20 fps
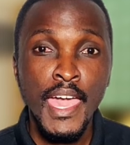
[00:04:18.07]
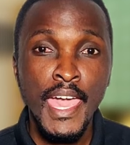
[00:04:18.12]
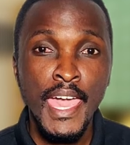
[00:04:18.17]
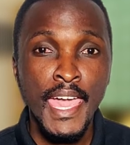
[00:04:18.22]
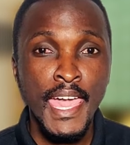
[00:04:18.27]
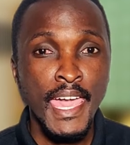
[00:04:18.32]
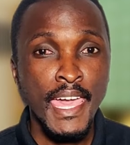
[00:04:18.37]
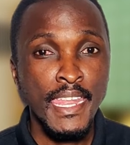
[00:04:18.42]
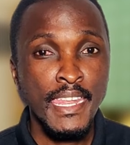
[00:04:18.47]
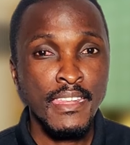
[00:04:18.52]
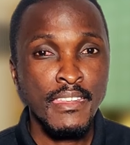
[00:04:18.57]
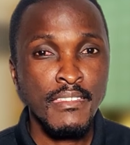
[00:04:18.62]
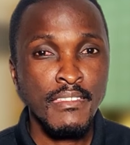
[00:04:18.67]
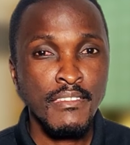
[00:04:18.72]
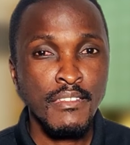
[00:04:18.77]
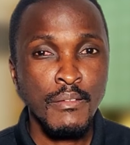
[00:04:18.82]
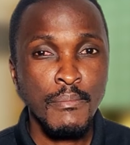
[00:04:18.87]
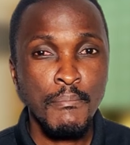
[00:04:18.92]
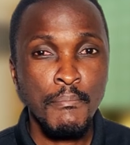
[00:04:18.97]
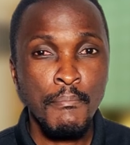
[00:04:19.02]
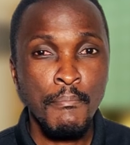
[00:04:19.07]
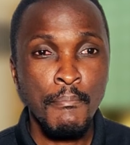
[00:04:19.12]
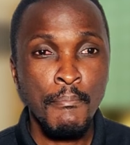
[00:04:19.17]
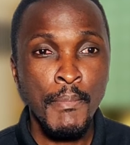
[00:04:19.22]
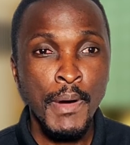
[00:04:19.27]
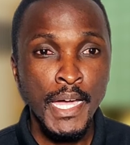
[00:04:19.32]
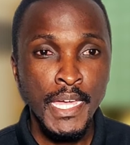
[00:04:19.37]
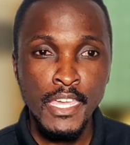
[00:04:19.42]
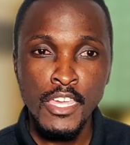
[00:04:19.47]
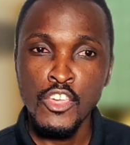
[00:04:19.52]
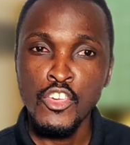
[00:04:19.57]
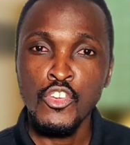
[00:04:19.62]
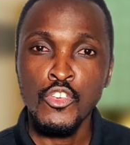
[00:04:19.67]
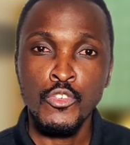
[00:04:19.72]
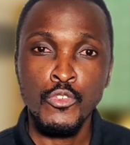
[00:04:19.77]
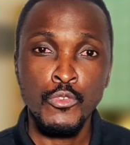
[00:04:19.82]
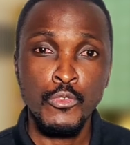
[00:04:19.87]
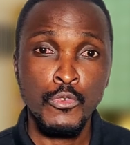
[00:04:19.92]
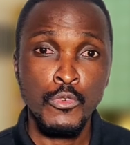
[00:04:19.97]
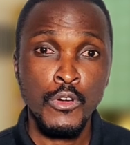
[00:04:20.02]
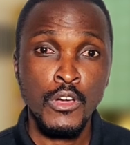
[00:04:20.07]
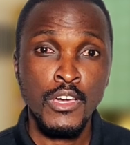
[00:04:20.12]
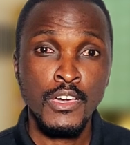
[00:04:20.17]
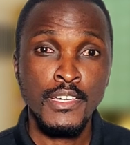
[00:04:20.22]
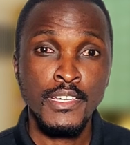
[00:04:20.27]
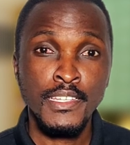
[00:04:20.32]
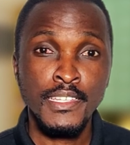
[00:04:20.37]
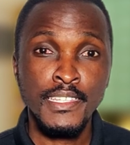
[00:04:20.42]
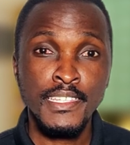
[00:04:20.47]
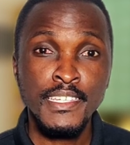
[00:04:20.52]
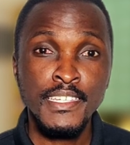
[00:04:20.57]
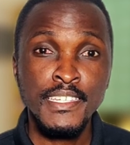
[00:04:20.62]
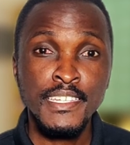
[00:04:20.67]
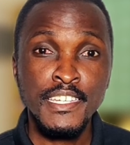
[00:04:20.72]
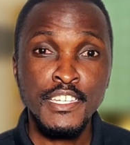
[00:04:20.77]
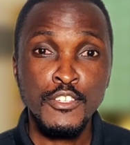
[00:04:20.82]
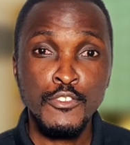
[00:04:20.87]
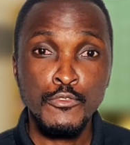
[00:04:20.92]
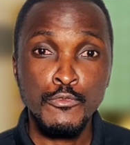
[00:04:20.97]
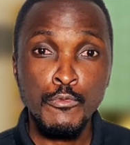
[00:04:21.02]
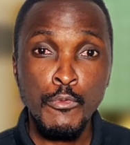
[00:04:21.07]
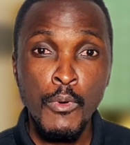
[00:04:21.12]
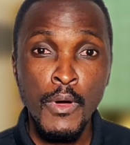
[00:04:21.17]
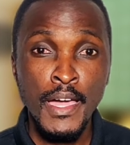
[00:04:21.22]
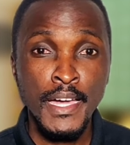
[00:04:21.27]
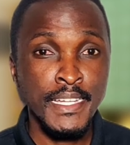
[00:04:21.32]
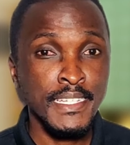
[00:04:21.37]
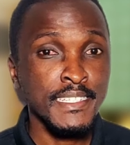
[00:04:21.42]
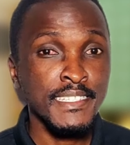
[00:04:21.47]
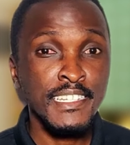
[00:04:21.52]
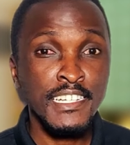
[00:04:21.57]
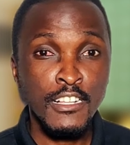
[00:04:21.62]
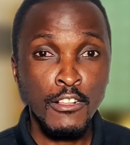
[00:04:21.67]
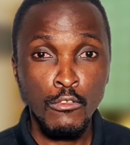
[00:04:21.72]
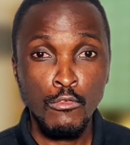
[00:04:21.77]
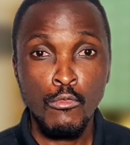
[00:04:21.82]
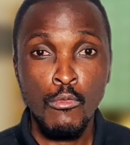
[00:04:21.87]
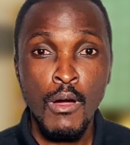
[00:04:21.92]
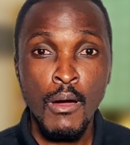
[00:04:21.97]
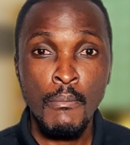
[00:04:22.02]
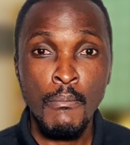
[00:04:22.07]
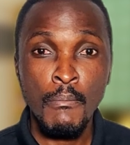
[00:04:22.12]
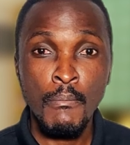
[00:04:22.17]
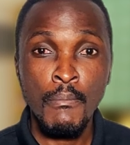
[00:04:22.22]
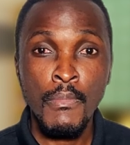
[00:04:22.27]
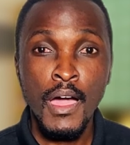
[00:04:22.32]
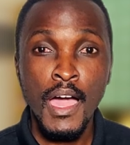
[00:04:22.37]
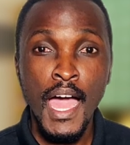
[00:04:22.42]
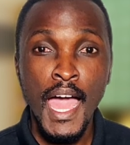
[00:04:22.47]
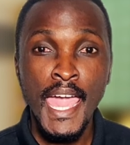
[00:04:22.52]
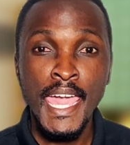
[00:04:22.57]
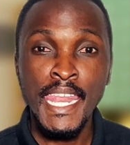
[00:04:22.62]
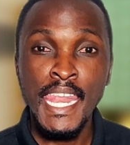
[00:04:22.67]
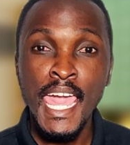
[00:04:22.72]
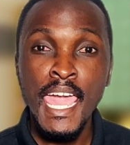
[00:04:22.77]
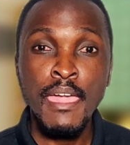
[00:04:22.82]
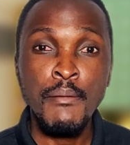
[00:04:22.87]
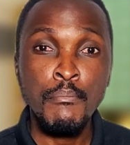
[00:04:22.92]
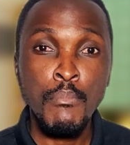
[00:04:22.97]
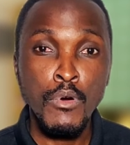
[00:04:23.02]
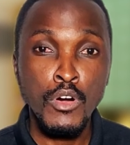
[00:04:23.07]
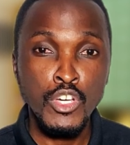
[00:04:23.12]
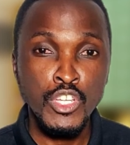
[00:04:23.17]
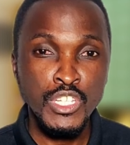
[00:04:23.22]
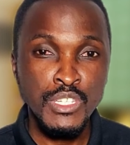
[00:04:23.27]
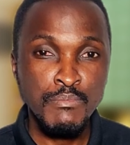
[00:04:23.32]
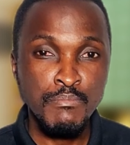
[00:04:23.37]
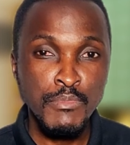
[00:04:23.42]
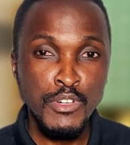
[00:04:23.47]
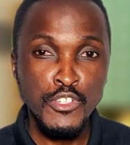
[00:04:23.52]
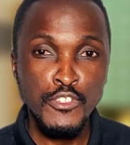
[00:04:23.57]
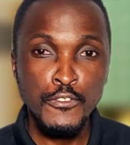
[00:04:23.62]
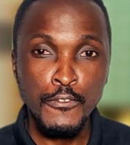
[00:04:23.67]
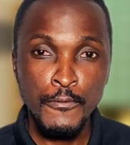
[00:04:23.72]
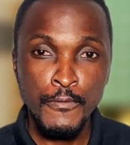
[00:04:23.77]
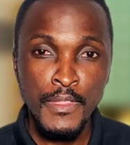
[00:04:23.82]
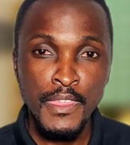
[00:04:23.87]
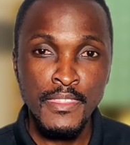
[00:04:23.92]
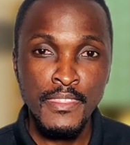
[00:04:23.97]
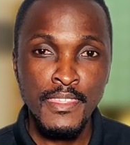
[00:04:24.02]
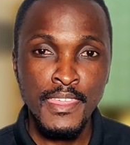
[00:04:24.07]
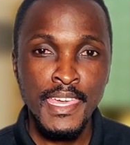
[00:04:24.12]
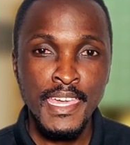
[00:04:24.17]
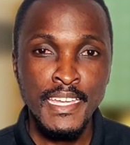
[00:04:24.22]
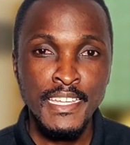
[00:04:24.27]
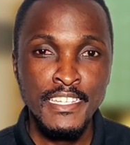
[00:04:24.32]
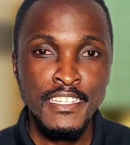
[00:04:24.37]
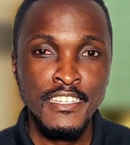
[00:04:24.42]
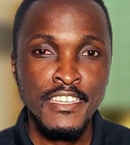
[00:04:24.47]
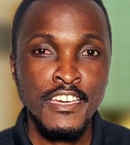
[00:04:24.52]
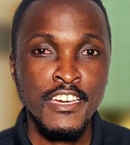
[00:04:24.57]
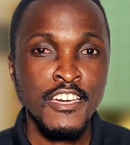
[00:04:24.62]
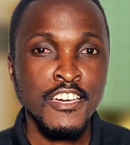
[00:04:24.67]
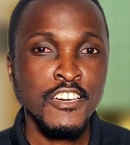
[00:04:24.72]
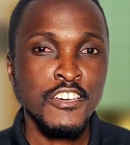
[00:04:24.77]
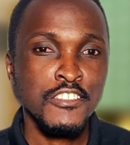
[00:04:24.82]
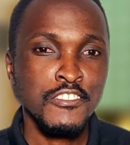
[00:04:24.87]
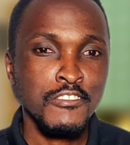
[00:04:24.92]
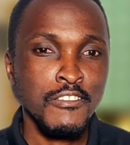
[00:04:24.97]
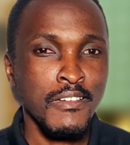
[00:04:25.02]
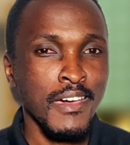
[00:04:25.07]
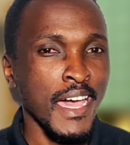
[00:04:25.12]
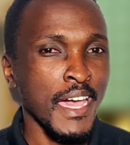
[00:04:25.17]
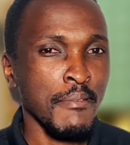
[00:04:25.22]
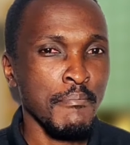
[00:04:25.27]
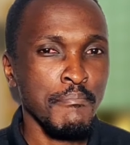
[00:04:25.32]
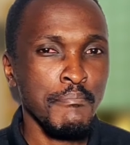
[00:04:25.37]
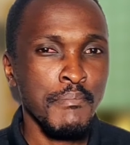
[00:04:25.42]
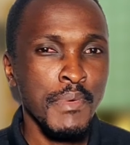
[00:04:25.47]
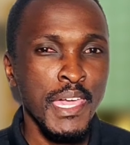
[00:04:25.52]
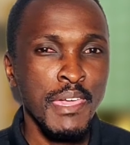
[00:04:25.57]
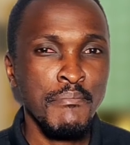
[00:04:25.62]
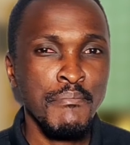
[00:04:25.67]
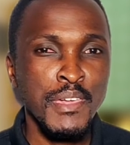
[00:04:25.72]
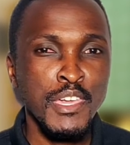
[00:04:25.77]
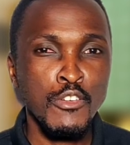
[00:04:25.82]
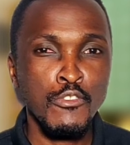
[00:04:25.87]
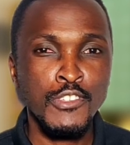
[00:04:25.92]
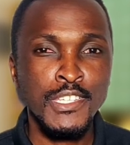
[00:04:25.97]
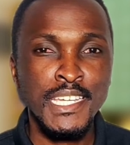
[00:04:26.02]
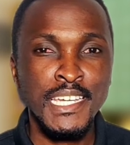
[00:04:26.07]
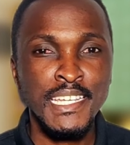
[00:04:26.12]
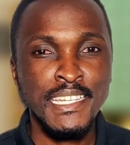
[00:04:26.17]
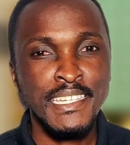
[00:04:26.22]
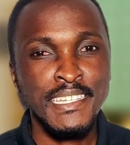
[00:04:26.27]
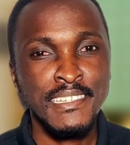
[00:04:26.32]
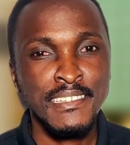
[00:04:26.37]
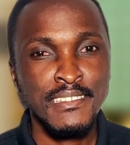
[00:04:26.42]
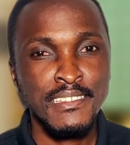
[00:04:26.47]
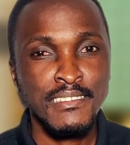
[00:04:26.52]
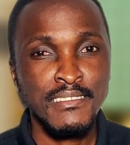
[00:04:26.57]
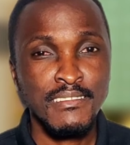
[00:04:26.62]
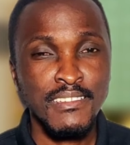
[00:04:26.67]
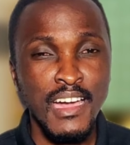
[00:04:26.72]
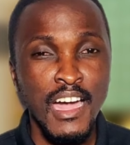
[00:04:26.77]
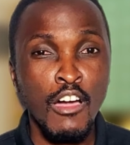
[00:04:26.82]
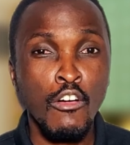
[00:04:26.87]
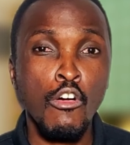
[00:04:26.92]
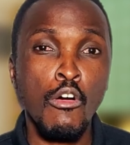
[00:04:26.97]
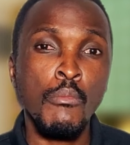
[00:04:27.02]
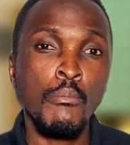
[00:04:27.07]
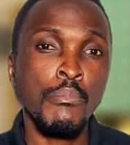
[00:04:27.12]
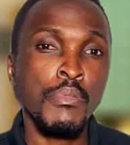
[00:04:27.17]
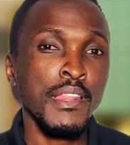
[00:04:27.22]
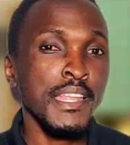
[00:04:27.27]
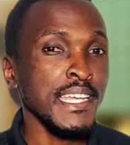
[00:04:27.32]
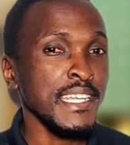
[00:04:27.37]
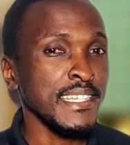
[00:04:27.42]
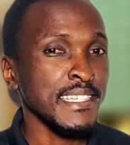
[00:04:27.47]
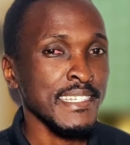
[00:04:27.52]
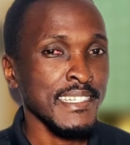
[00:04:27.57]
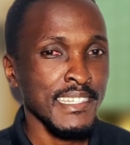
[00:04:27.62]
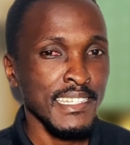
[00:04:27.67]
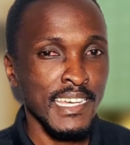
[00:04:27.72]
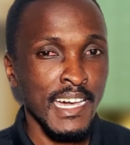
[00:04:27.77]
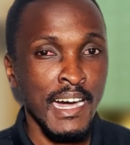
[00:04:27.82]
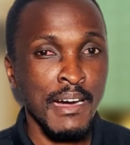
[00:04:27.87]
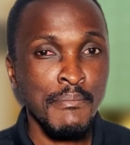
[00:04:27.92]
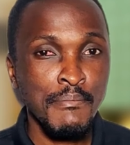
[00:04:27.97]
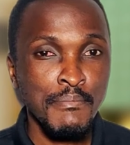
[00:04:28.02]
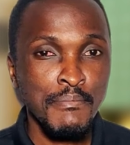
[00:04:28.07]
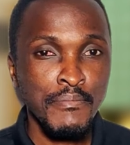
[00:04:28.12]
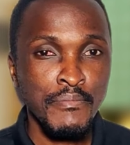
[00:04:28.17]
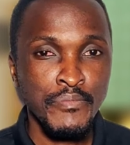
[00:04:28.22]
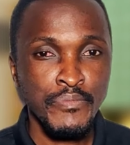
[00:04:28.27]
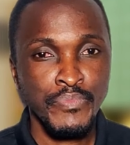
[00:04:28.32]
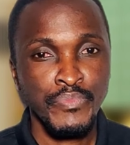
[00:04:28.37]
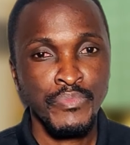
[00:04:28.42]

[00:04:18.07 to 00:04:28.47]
and mark you, this is where Telegram enables most of the things, so like maybe you just accomplish some.